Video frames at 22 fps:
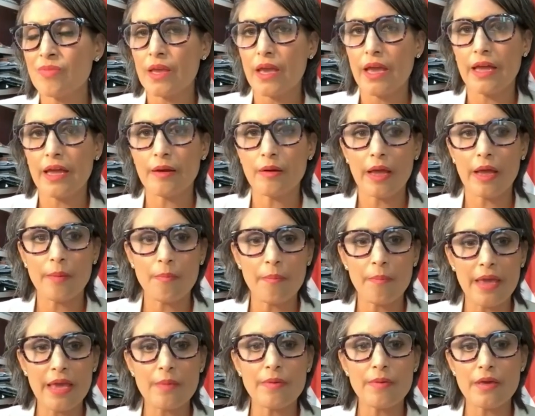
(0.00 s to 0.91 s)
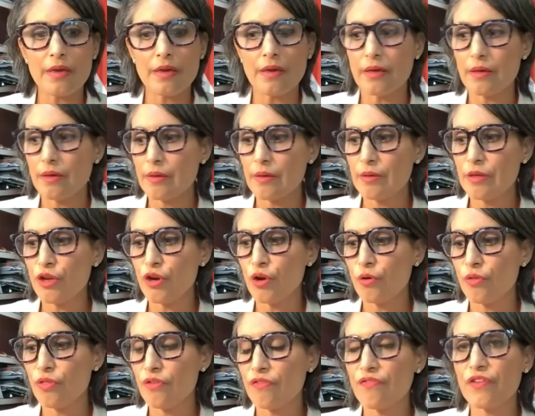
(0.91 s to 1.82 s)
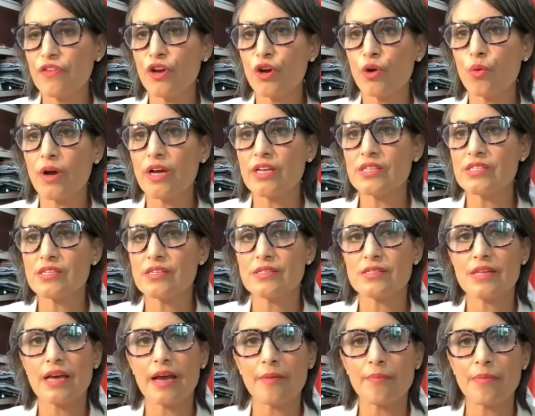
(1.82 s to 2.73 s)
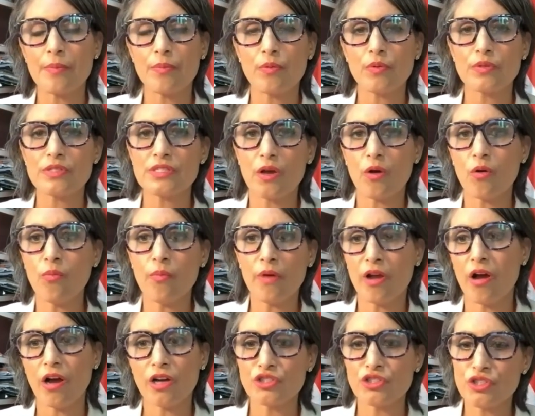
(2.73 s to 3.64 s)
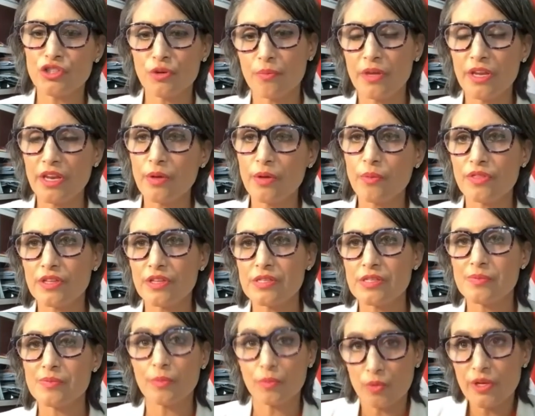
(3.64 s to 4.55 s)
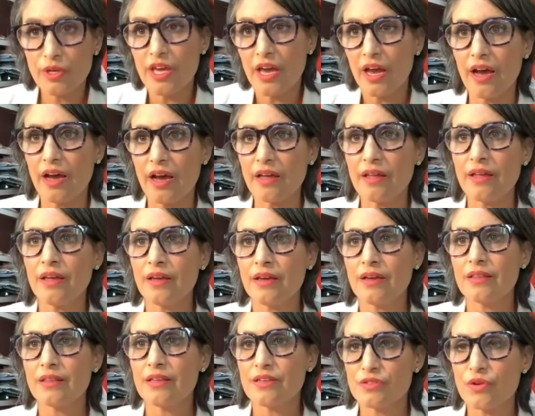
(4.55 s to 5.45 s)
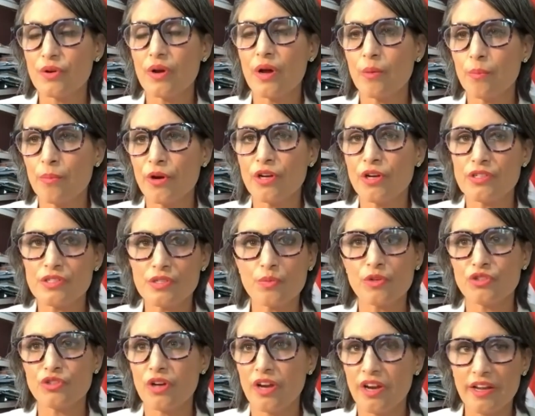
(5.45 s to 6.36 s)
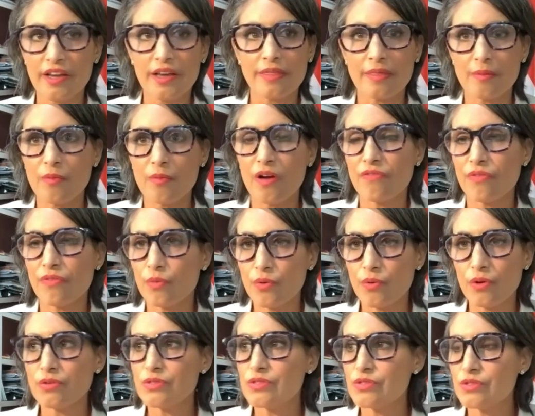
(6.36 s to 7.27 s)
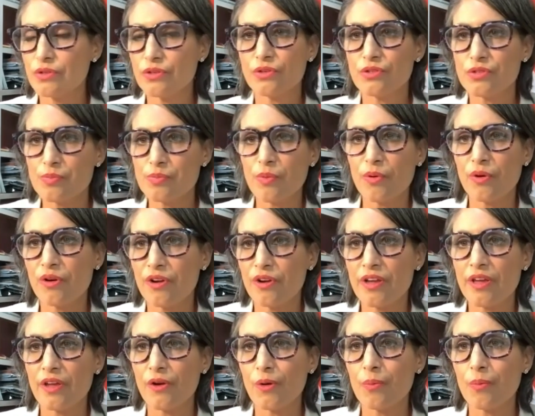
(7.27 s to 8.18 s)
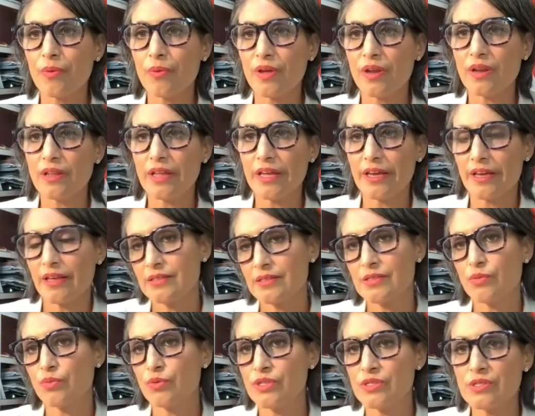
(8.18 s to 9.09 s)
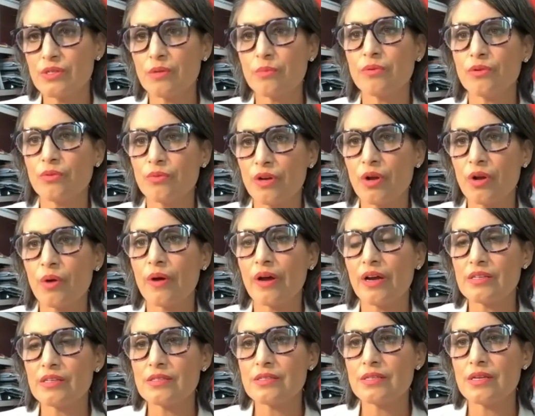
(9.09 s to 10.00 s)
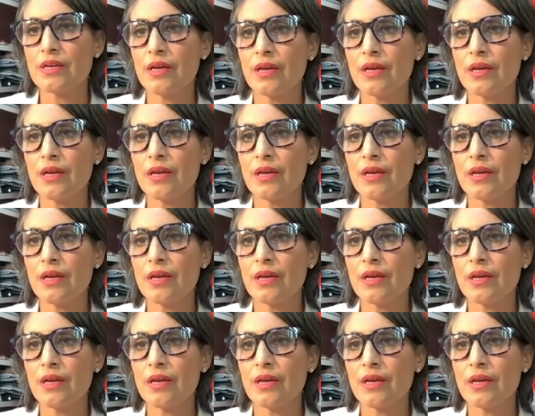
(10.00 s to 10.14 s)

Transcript: And and maybe, you know, the fear was is that people would say, oh my gosh, they're meeting with these people. Well, yeah, these are Albertans and we're trying to get them off the road so Coutts Border can open. Like it's a reasonable request.